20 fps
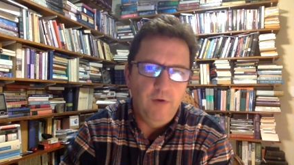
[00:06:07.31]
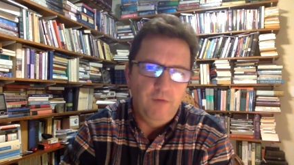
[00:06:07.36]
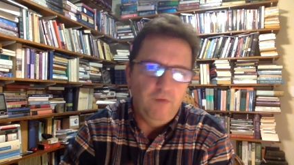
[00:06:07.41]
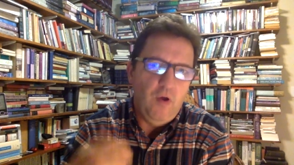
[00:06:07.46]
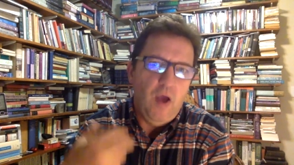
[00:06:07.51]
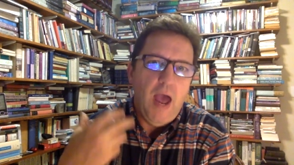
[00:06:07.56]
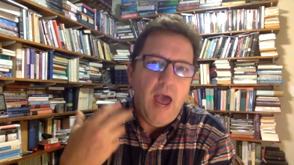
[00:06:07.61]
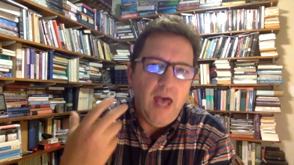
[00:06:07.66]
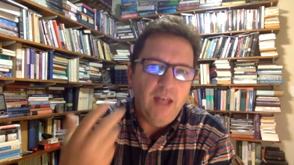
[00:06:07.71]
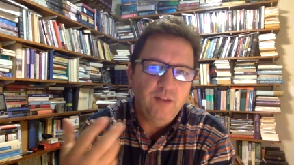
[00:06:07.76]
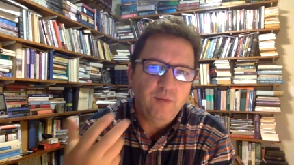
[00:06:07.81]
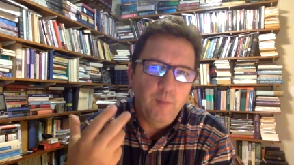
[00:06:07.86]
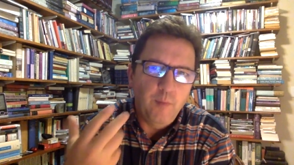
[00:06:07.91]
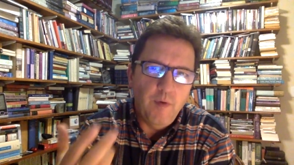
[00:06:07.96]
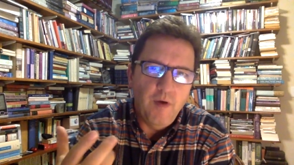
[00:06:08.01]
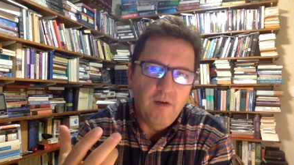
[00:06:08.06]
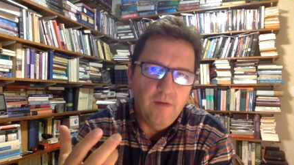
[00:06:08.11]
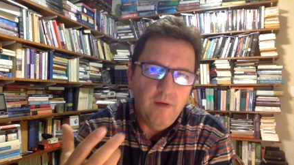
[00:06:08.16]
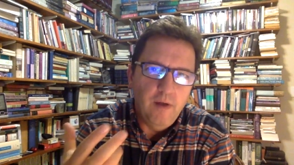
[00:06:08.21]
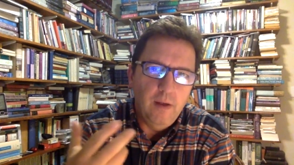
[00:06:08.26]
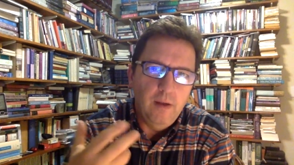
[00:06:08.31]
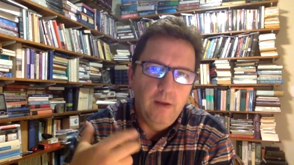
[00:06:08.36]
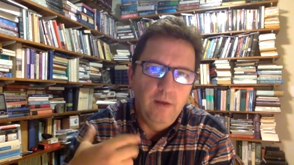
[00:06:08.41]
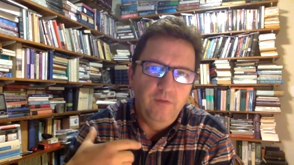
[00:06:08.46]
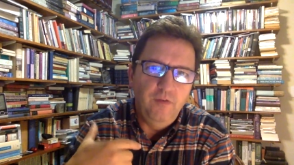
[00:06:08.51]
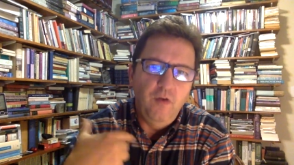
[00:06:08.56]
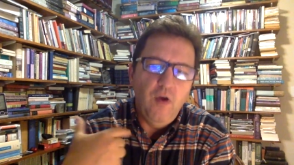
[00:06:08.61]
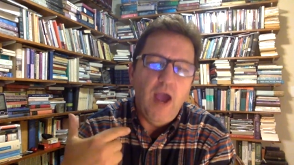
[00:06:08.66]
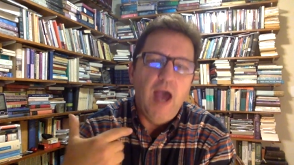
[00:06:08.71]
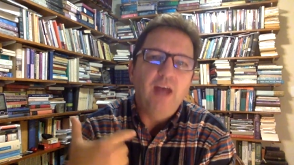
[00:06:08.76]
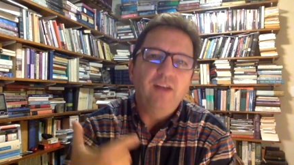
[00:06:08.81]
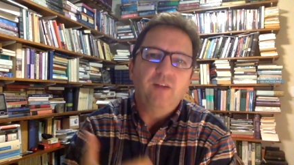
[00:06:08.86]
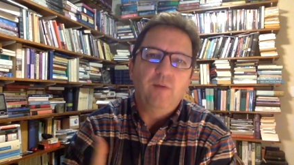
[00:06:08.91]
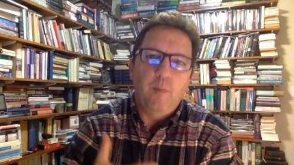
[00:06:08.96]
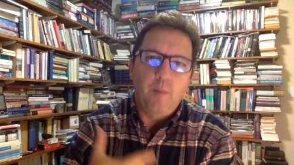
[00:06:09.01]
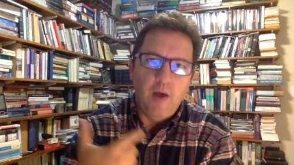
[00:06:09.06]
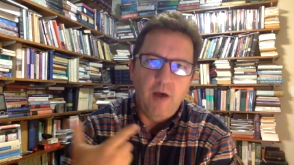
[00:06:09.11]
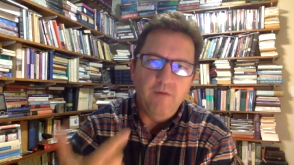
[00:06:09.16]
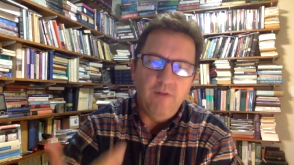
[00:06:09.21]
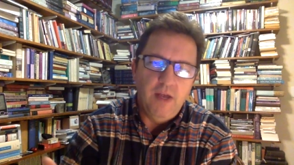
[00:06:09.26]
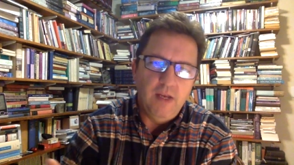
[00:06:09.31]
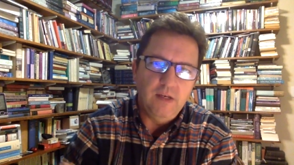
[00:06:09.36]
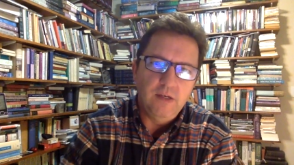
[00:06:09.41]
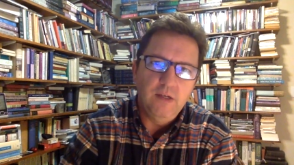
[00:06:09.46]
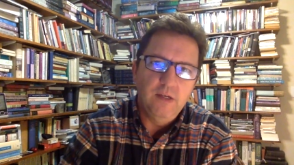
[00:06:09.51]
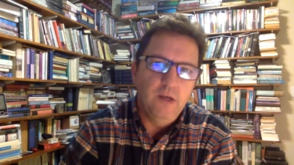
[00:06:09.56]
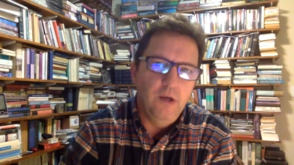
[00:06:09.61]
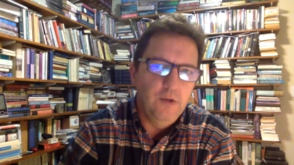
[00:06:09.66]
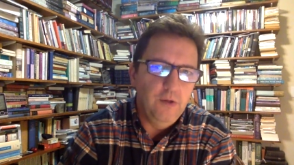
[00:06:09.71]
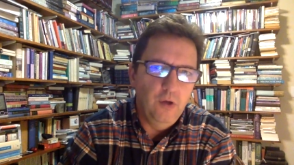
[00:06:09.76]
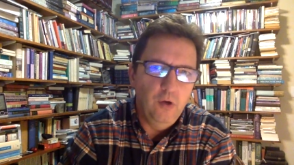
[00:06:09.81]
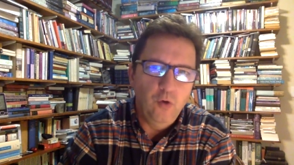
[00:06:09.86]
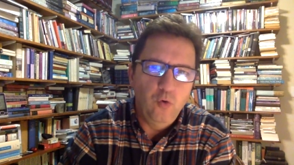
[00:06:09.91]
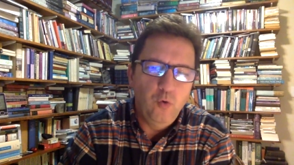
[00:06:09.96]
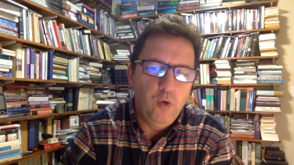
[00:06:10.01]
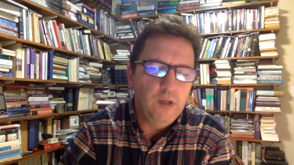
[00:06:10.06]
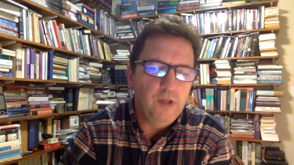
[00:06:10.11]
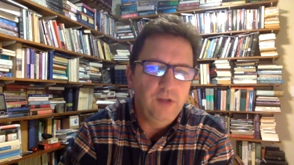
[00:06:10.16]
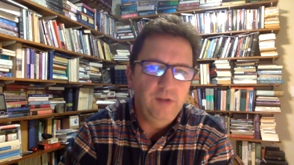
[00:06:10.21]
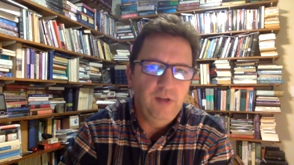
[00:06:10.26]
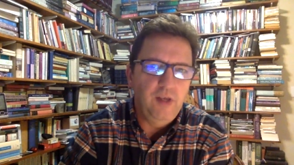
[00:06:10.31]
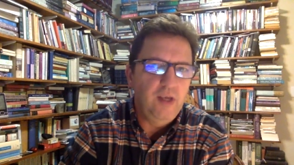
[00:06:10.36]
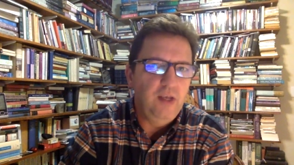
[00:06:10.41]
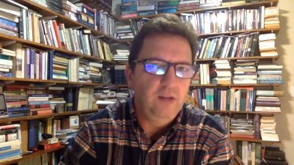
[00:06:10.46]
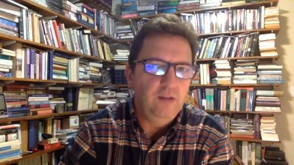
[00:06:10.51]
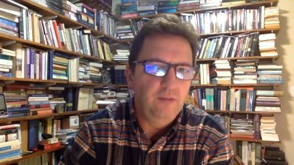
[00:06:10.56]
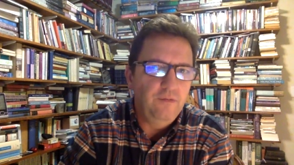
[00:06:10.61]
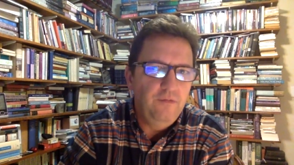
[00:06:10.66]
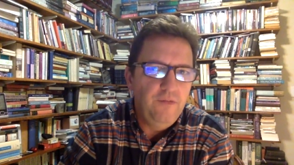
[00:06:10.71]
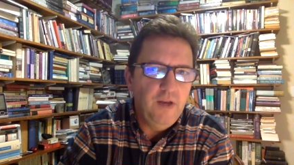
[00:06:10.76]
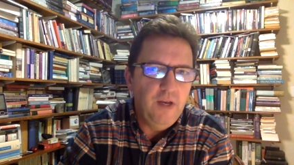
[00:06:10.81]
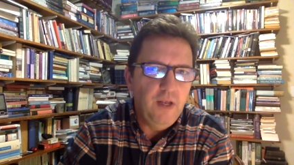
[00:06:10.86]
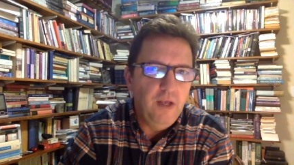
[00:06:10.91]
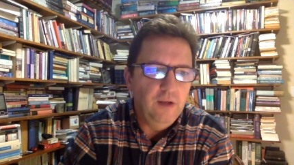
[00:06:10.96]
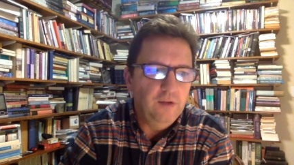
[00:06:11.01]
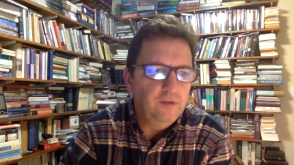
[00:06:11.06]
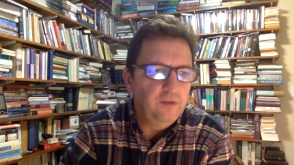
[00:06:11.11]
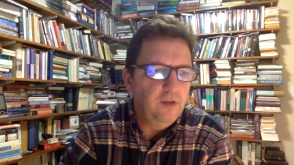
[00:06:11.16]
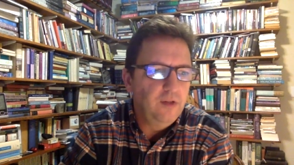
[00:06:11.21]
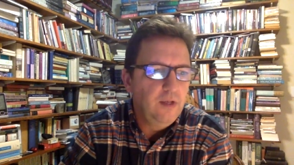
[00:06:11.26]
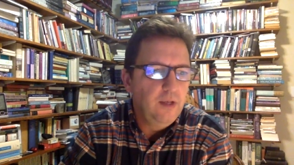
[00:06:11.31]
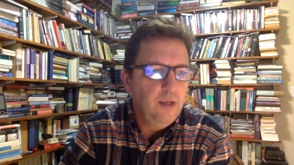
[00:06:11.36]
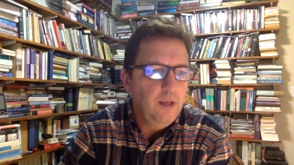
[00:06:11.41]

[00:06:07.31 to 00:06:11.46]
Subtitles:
if you ask them about Van Til, they'll quickly say he's a fideist.